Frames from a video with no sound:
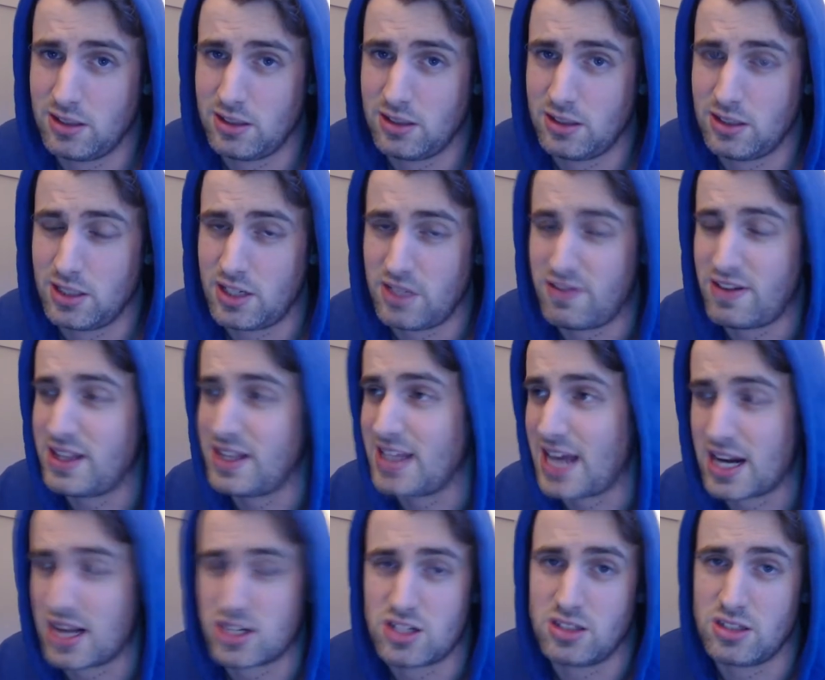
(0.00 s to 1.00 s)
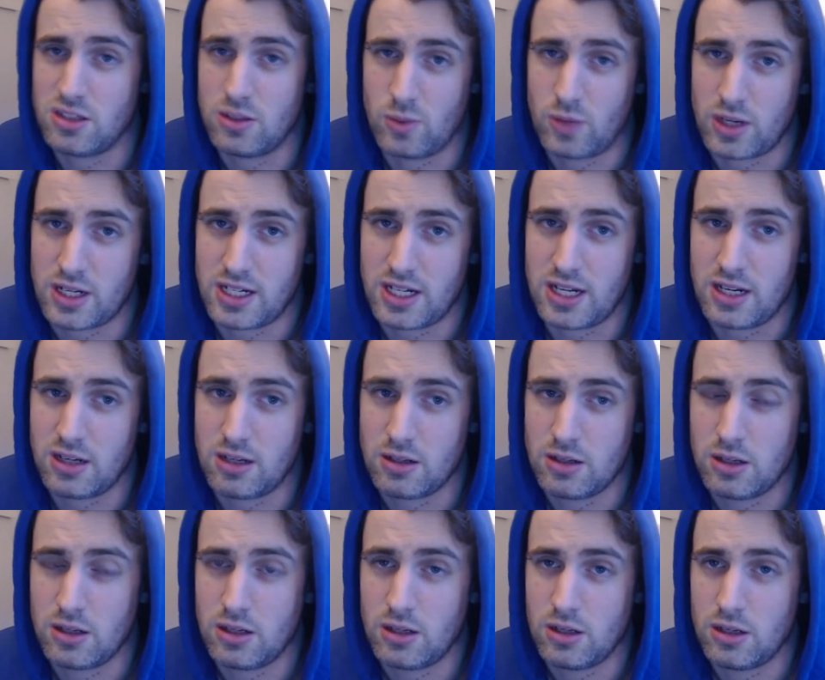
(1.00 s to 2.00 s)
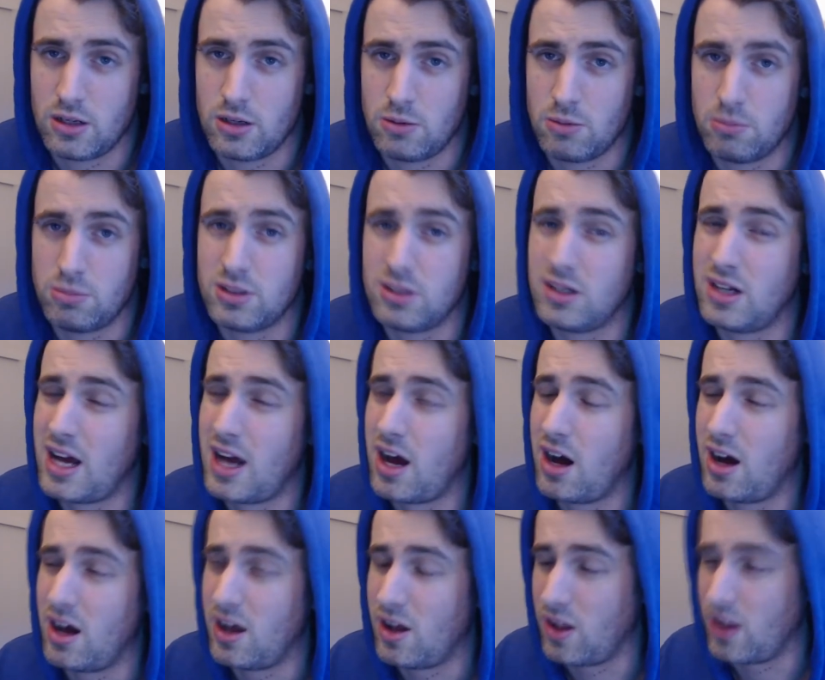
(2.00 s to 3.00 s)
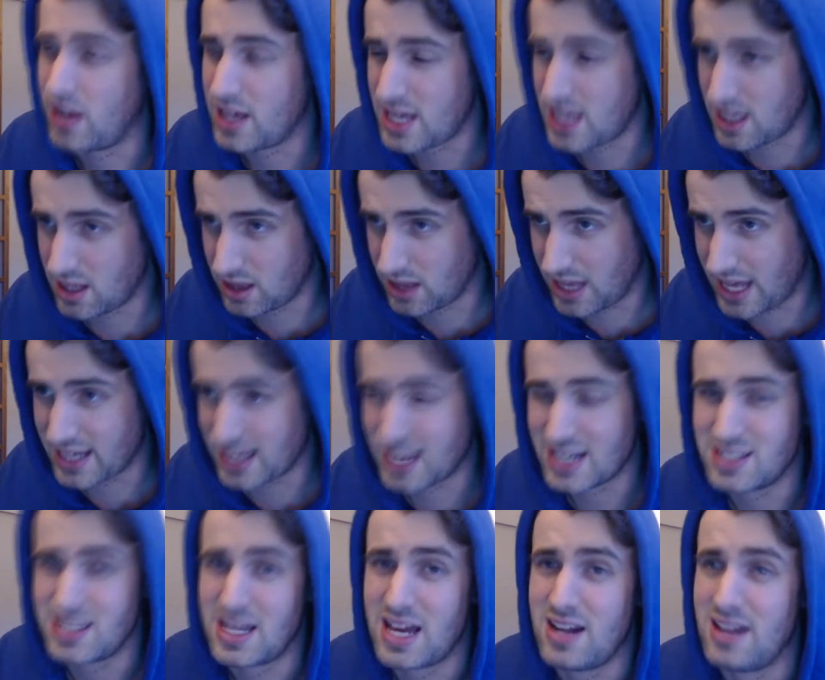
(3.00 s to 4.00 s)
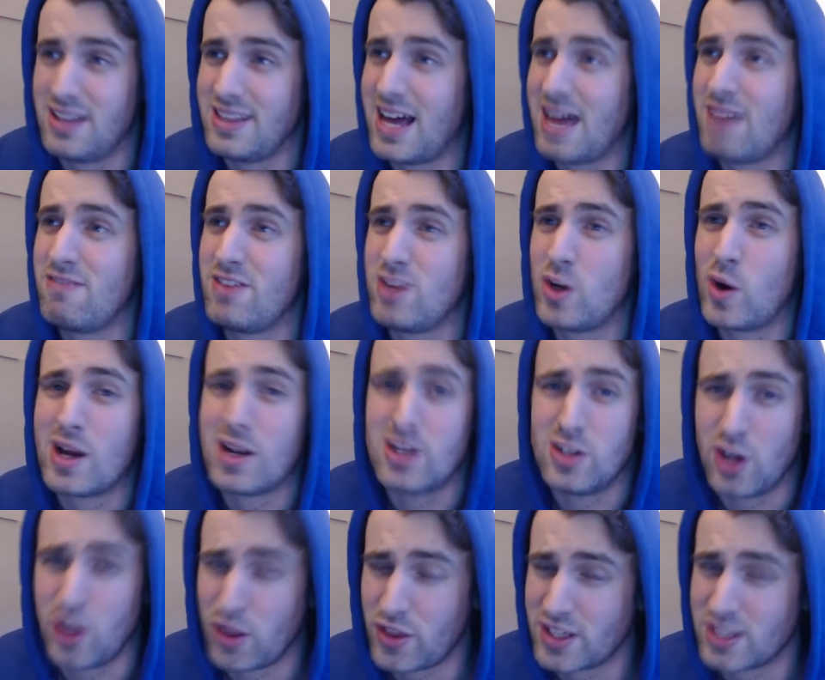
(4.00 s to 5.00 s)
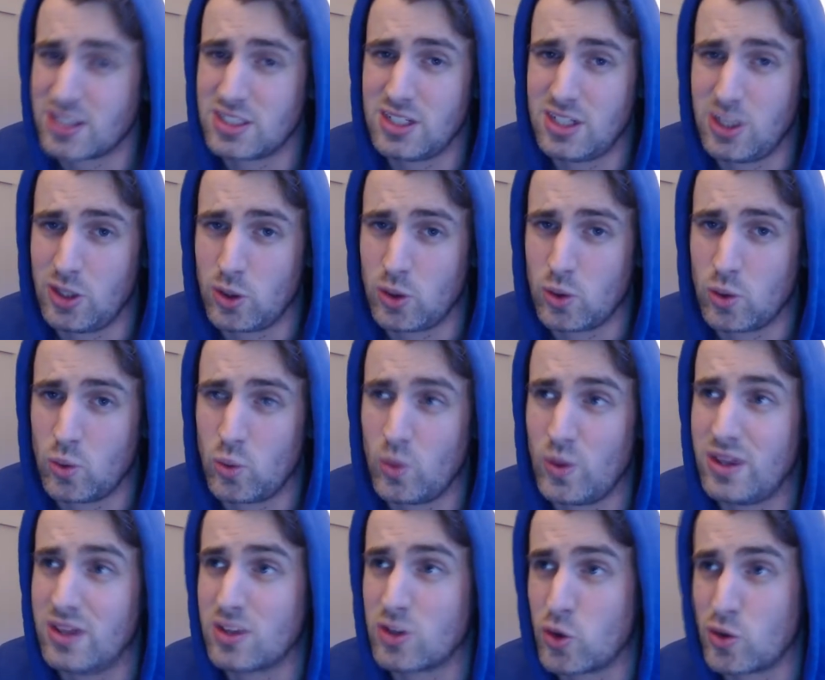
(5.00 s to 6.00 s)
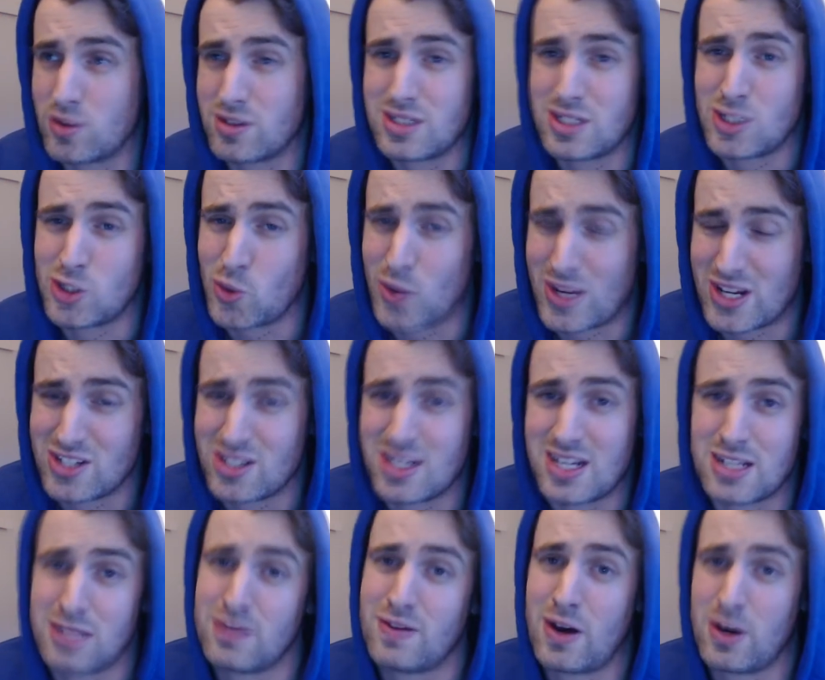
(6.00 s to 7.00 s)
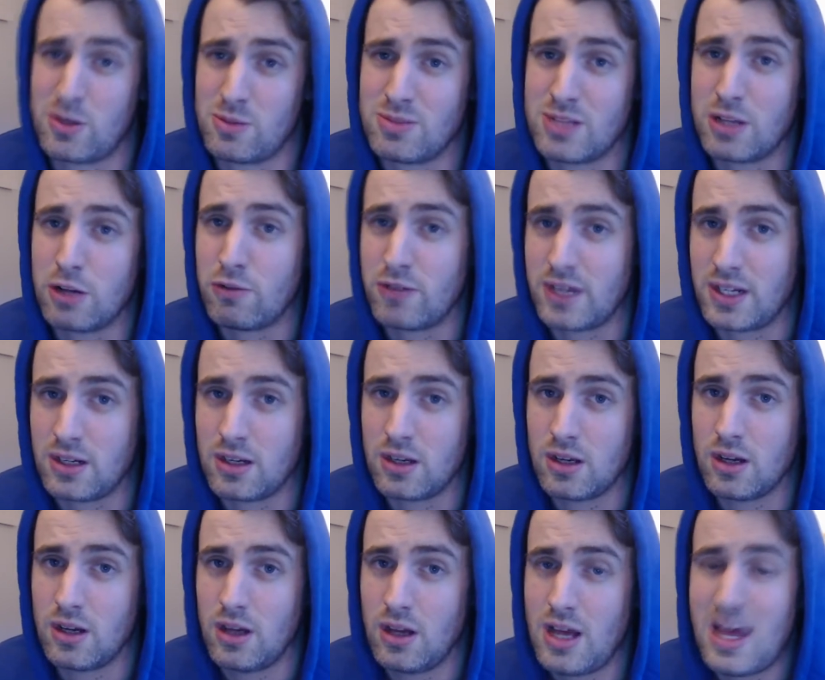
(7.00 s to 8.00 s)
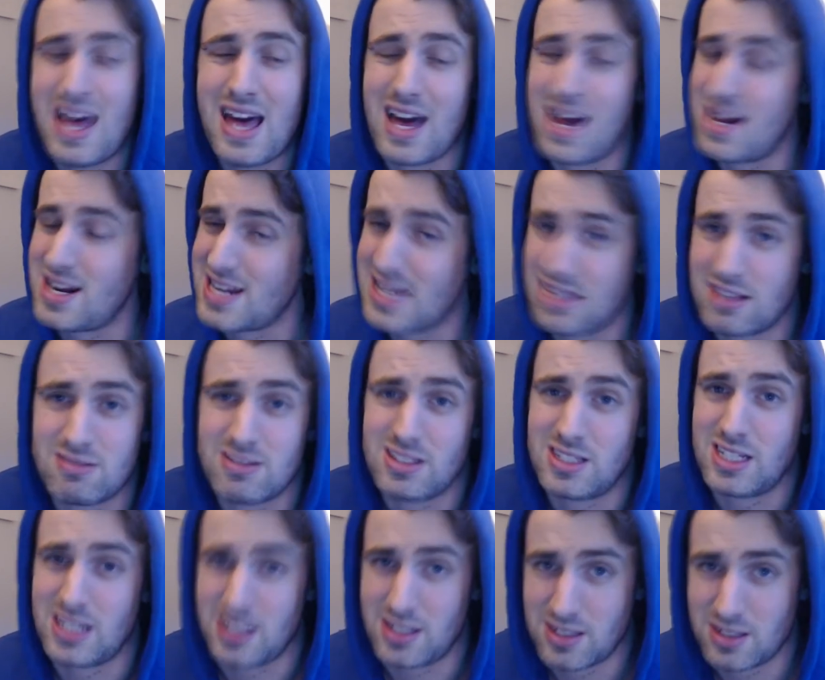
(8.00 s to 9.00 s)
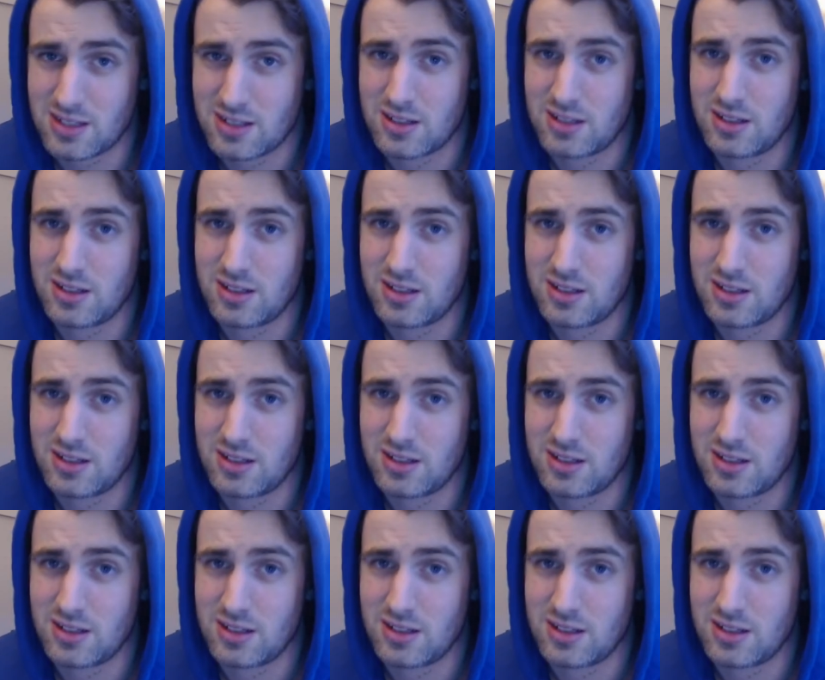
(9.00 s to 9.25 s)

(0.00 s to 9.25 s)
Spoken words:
Defend the actions of what he did. But, like I said, that video had nothing to do with the current situation that he's found himself in. Neither is this.